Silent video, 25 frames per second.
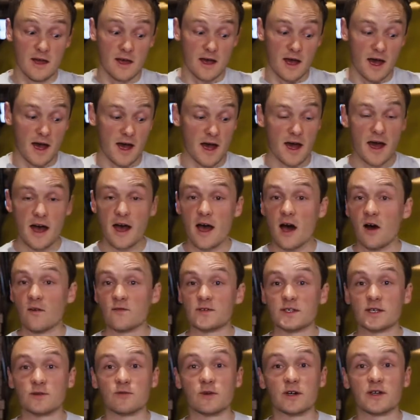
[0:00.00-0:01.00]

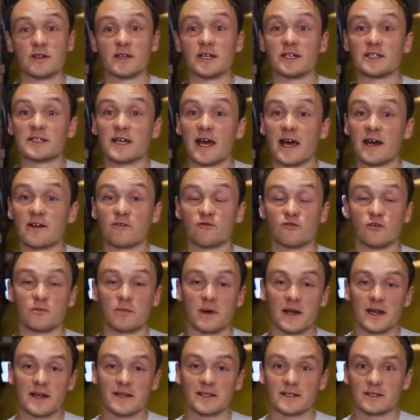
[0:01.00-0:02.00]
Obviously one of the integral
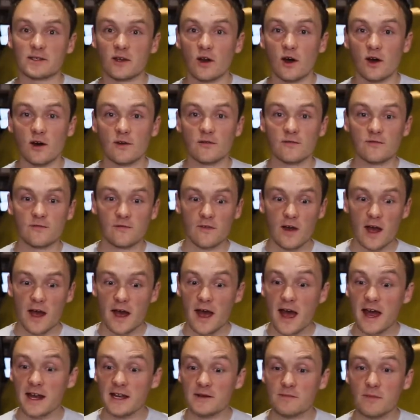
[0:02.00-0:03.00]
bits of
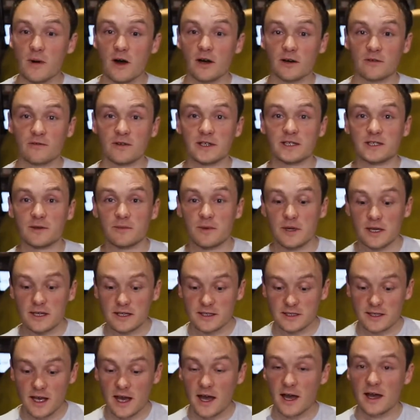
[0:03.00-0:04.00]
any margherita
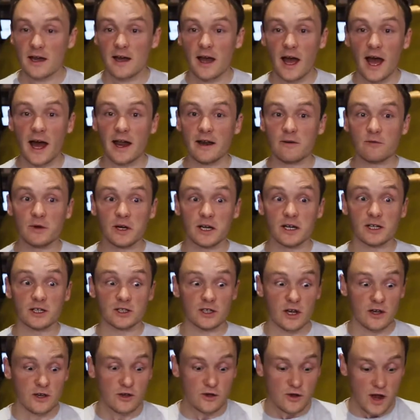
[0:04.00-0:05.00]
pizza, and we're going to
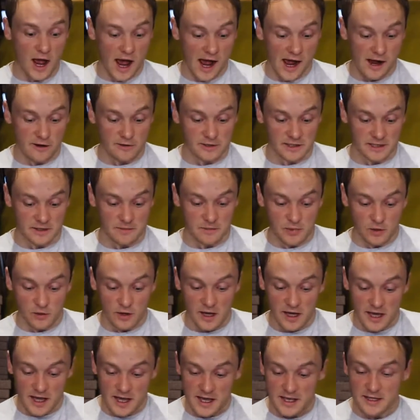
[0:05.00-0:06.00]
show you how simple
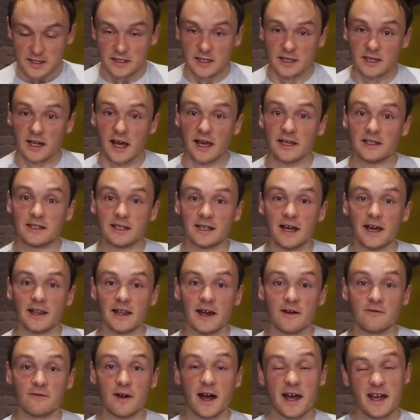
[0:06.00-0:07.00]
it is today to get
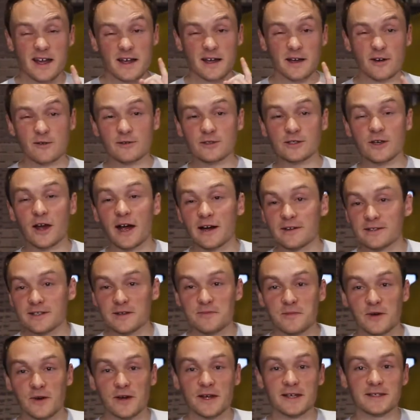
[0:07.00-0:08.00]
that right. Also how
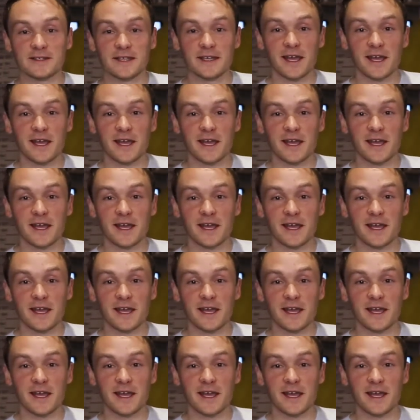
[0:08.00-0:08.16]
simple it is to